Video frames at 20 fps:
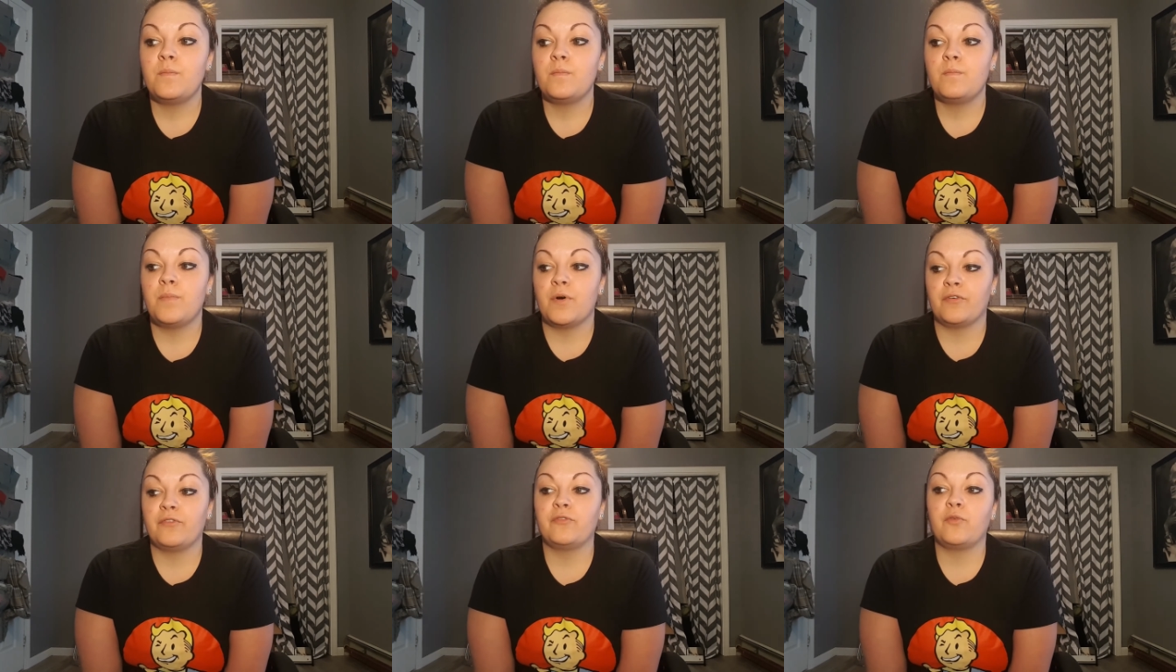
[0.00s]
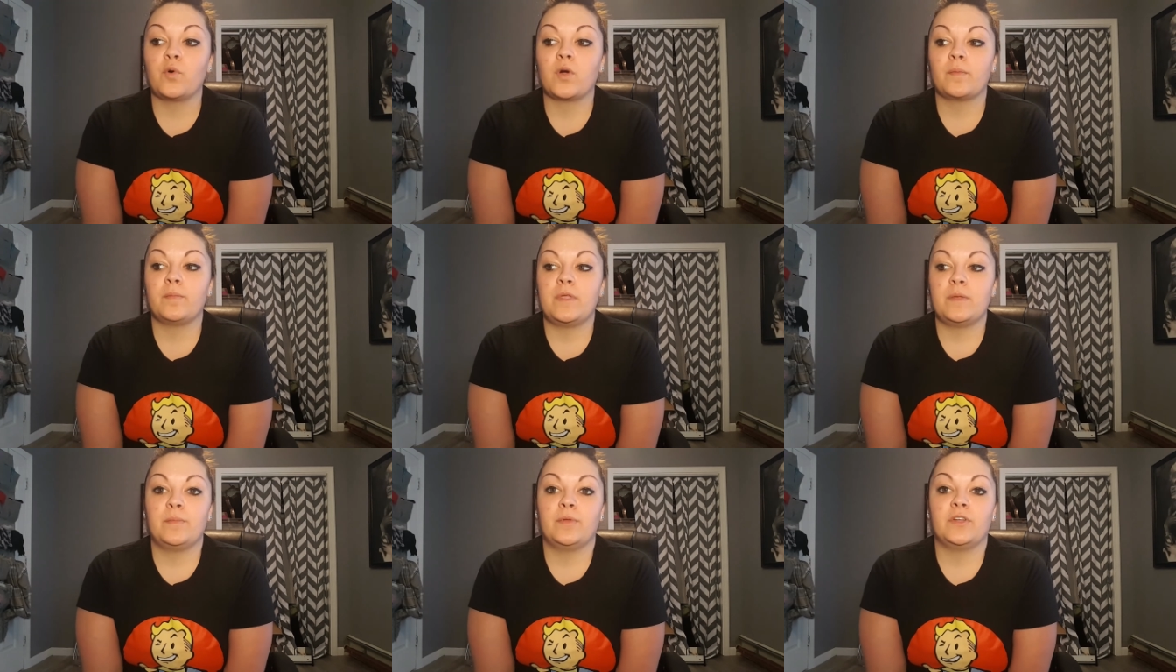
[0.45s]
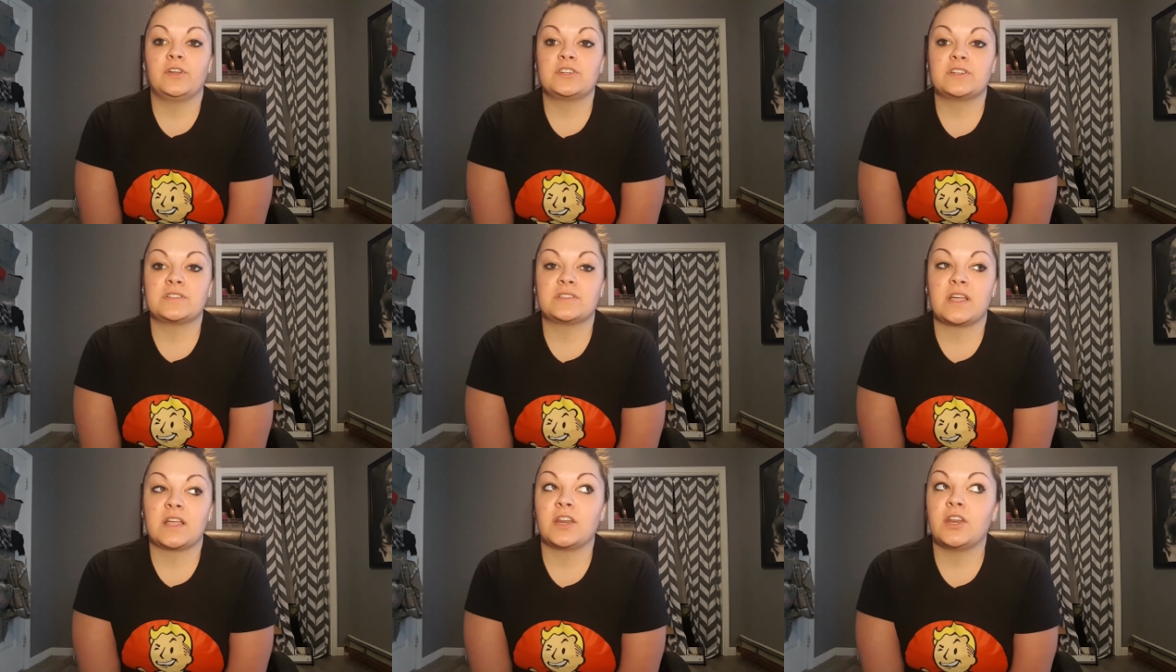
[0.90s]
before people are
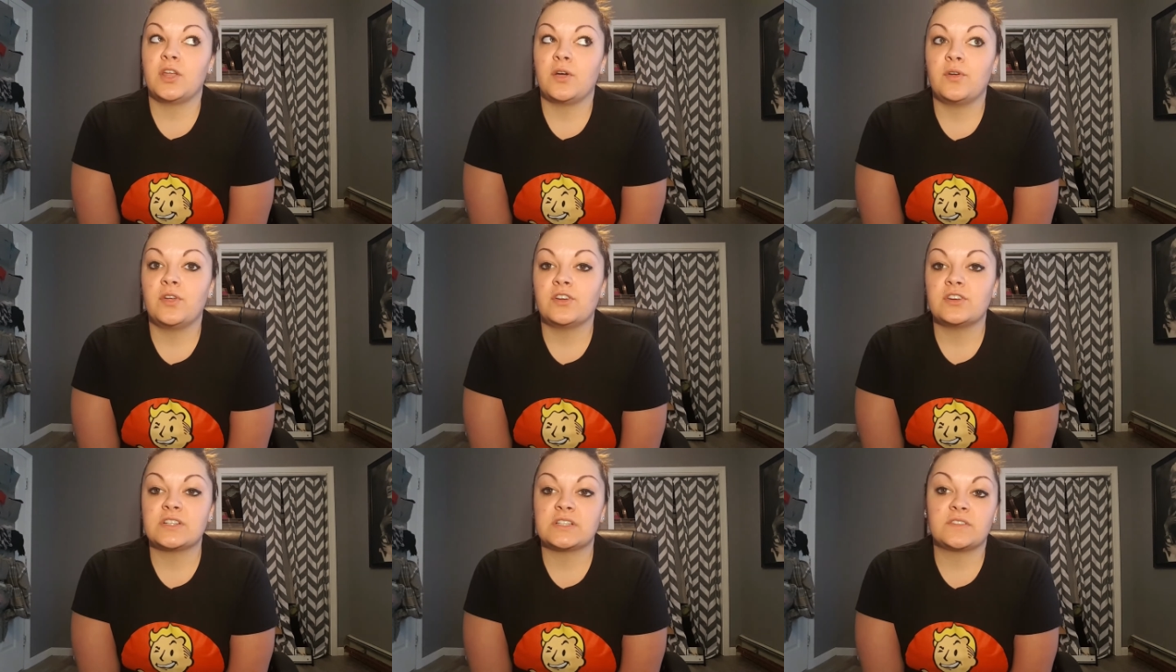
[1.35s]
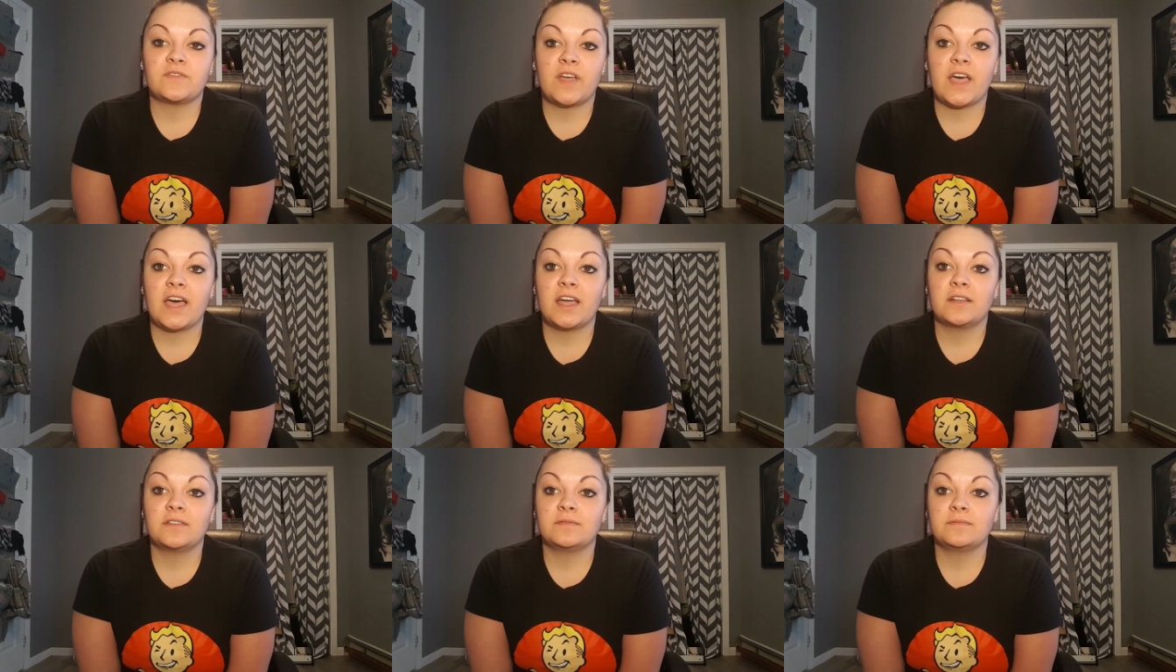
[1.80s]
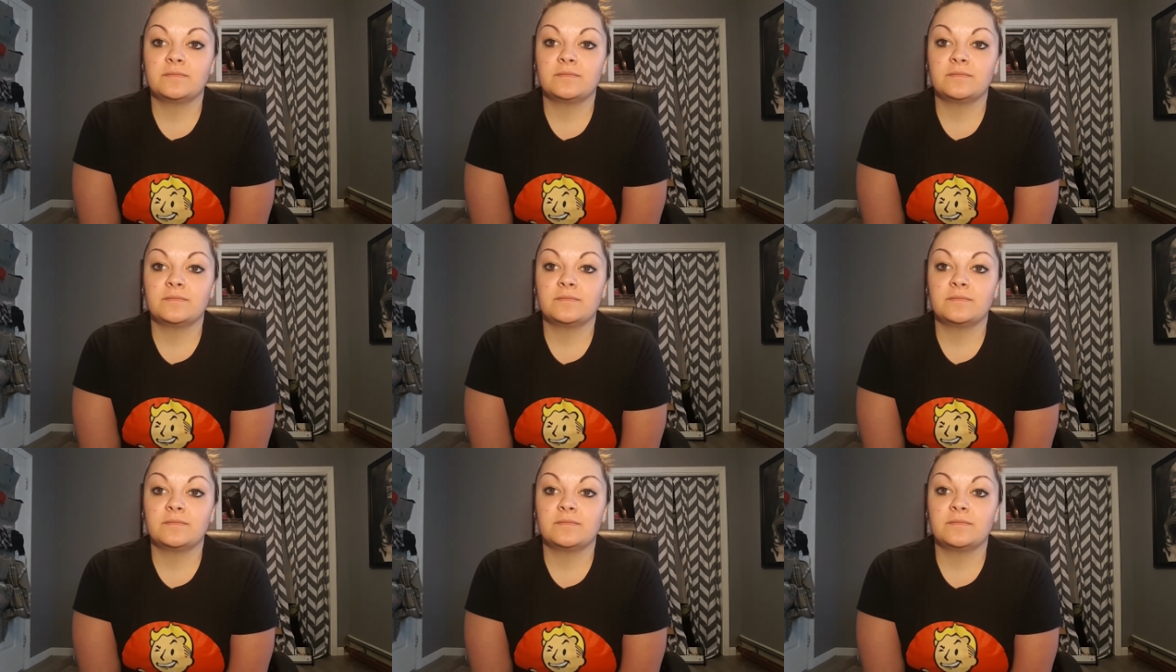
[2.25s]
just like, no, you're just fat.